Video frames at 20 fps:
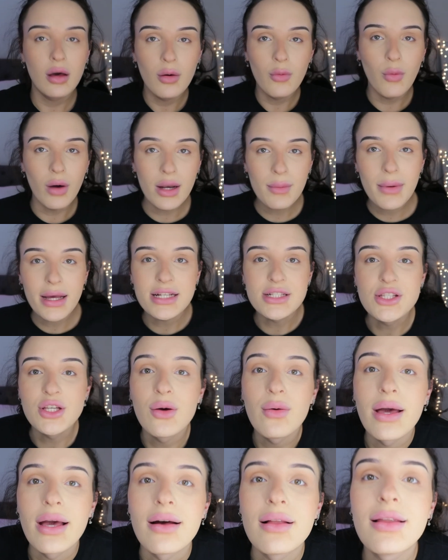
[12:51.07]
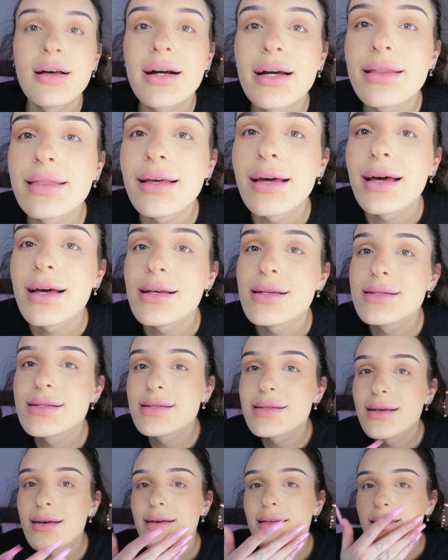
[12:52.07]
What am I doing? Look at
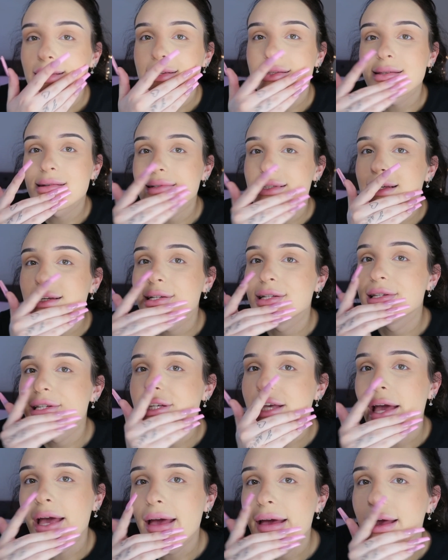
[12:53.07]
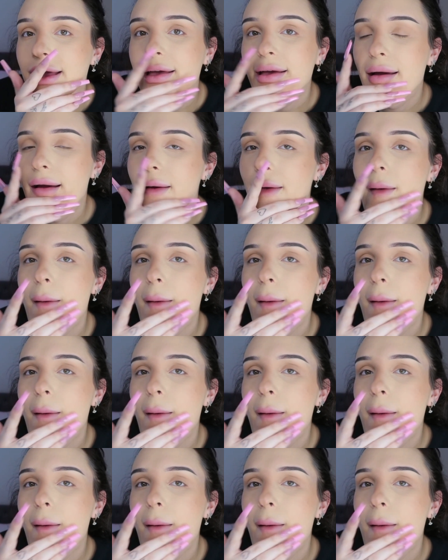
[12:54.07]
this. This looks like shit.